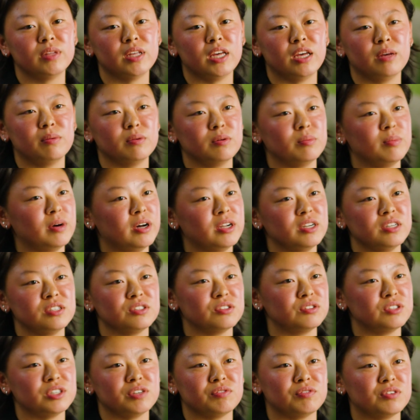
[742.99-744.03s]
able bodies
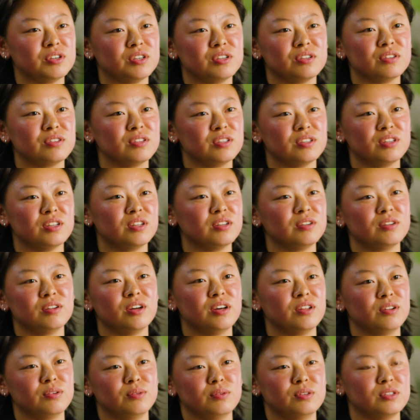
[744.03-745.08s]
are different than
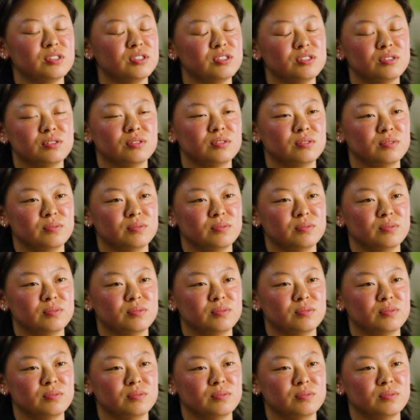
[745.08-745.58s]
other ones.